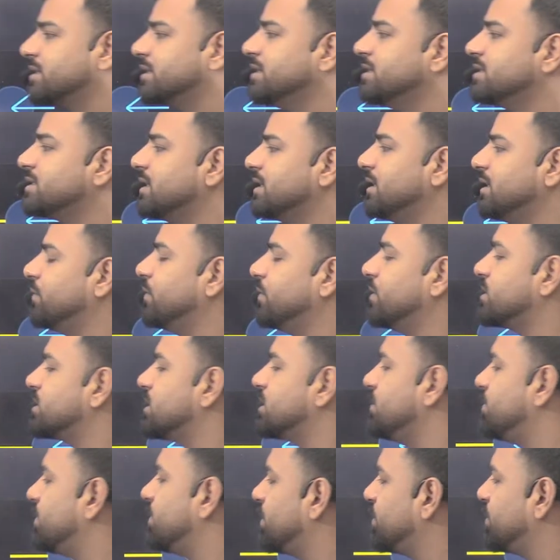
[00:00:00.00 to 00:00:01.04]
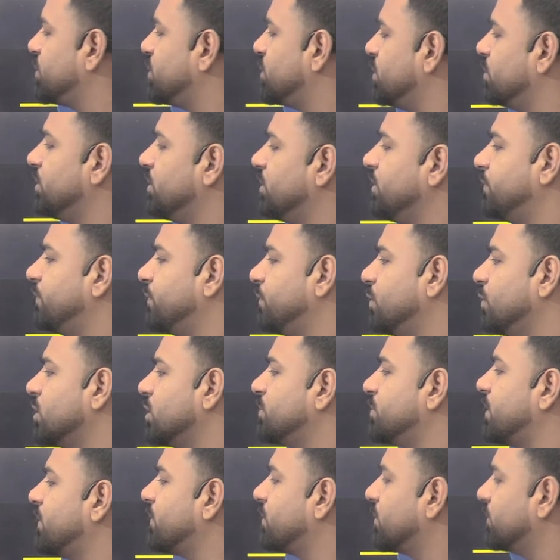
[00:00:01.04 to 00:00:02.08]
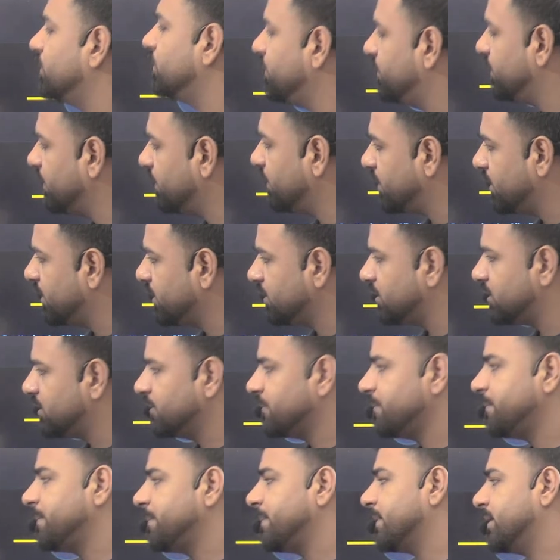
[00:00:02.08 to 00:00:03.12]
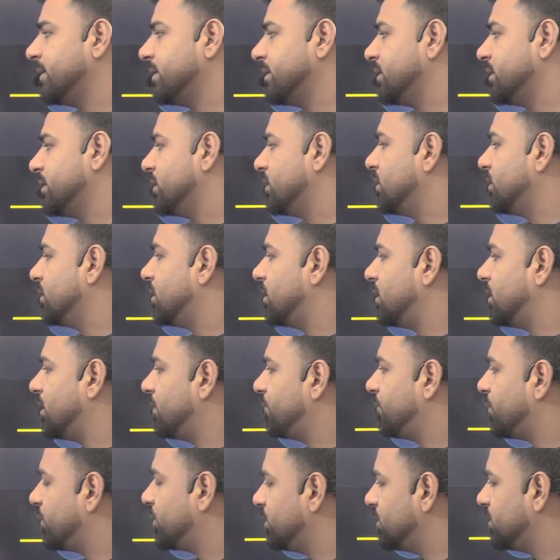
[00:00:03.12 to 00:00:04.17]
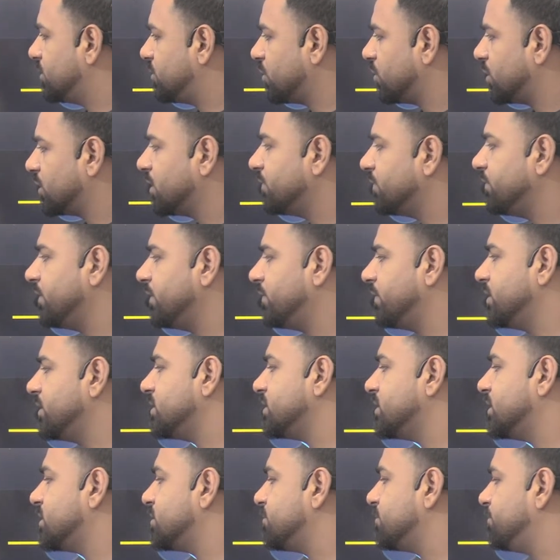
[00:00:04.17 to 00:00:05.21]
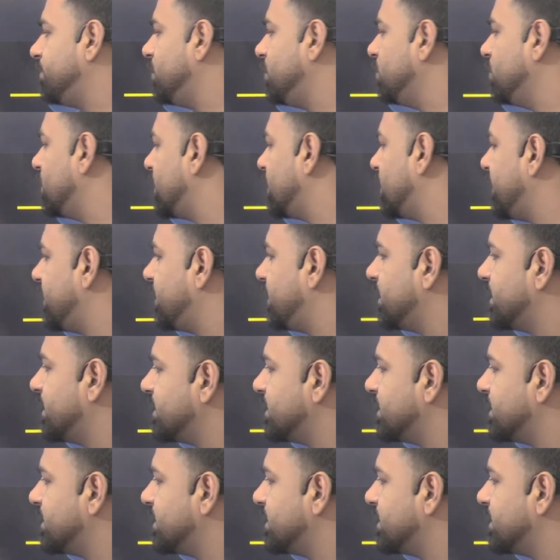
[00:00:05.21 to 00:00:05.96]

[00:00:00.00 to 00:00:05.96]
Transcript: is inversely proportional to the fourth power of the wavelength. For shorter wavelengths, it is blue light has